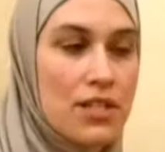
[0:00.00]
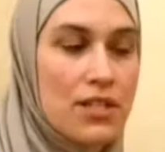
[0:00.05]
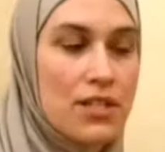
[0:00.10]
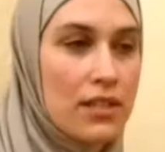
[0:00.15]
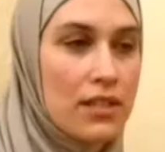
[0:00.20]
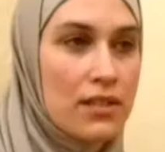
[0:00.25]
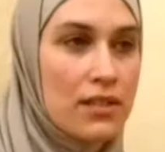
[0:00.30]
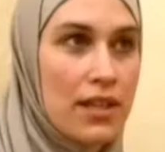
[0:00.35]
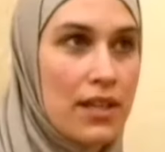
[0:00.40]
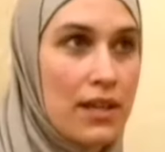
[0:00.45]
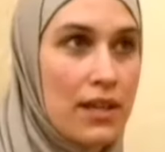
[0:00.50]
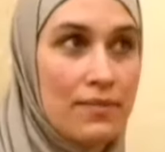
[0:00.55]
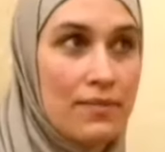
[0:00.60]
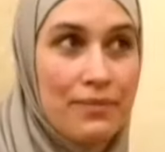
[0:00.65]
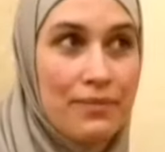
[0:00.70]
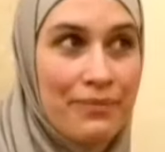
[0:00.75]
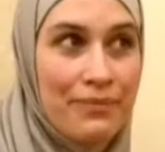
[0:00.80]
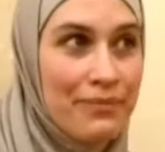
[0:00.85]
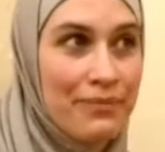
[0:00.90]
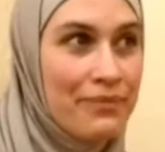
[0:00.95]
just think that,
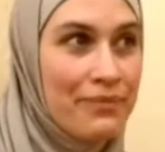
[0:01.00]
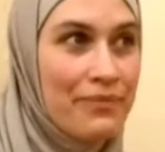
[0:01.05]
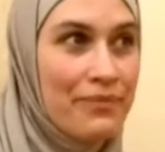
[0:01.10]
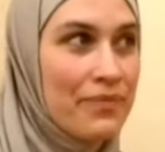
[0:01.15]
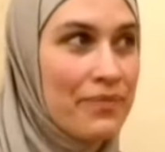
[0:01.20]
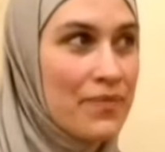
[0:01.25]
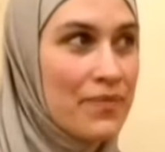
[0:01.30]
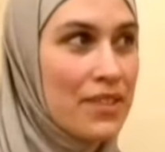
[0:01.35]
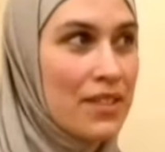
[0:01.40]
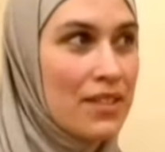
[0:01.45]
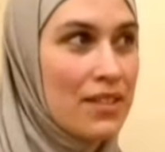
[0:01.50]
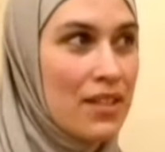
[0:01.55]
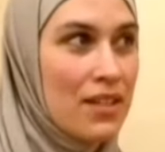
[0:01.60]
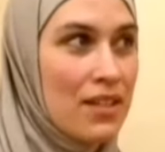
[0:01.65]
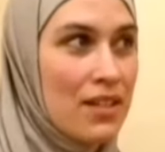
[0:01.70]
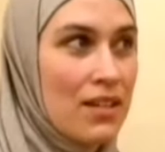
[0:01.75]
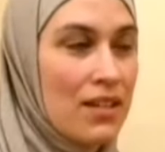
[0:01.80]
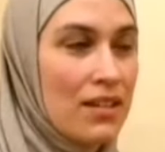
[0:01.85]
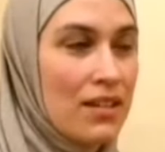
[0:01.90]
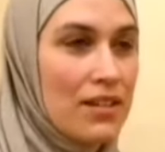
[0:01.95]

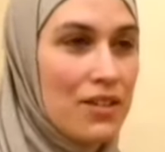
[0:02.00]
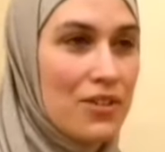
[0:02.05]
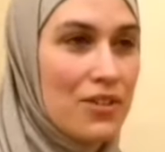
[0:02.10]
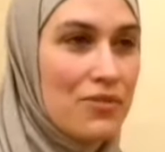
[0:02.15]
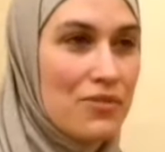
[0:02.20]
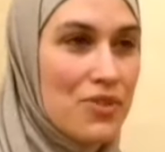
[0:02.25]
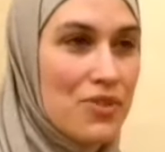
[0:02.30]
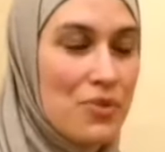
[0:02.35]
you know,